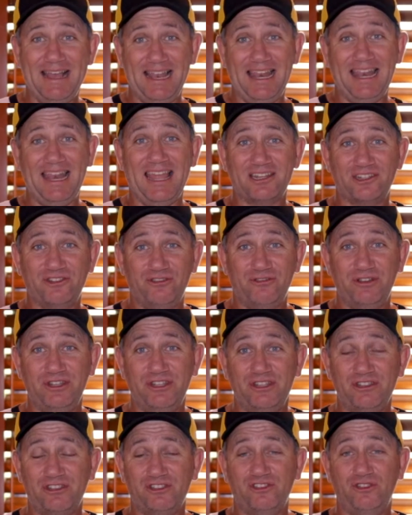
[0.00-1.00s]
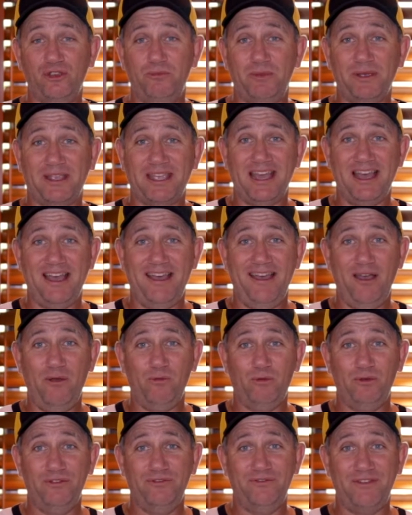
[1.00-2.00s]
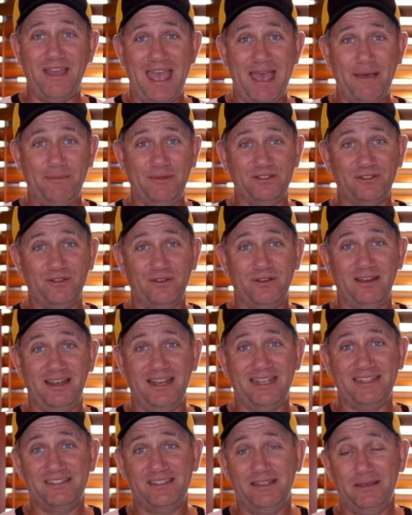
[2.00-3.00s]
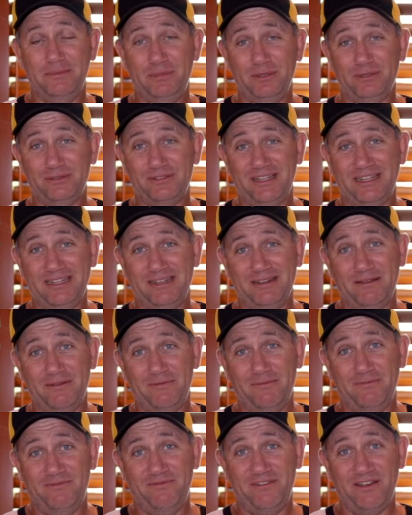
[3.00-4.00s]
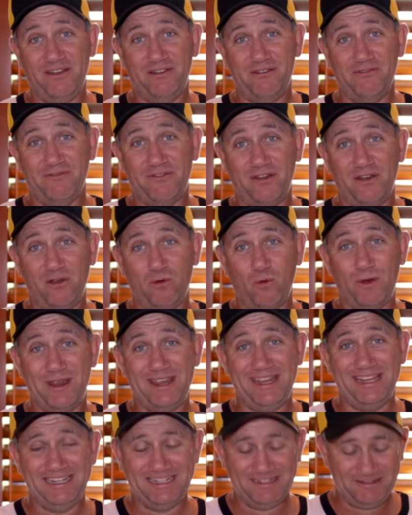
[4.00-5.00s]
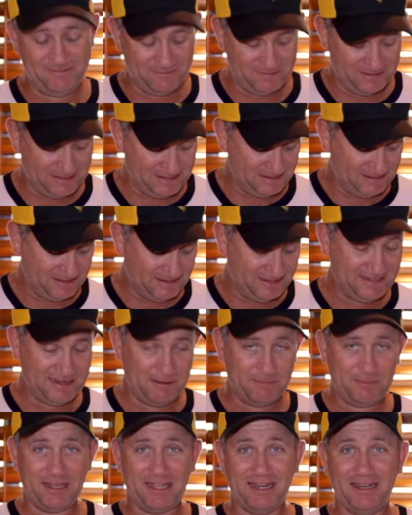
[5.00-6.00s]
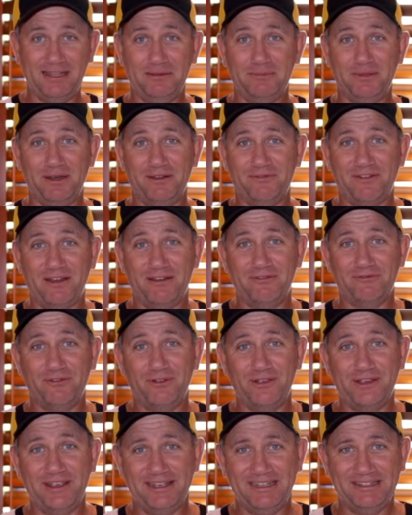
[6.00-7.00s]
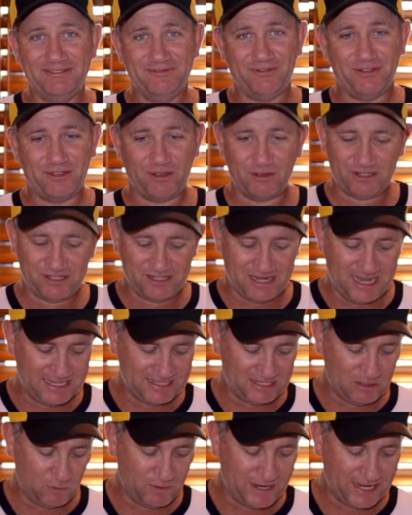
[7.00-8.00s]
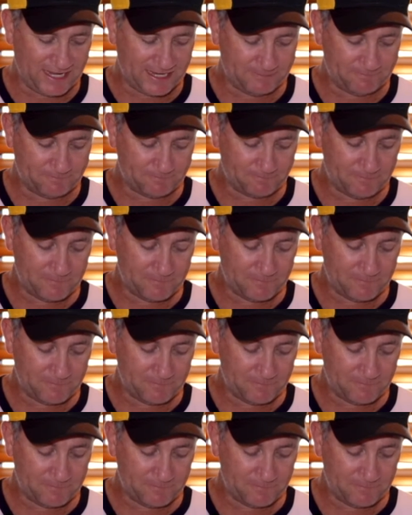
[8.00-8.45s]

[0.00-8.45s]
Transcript: Luxury supercar with Amazon Alexa built in. Very, very weird. Something a little bit of fun for you for the start of the week.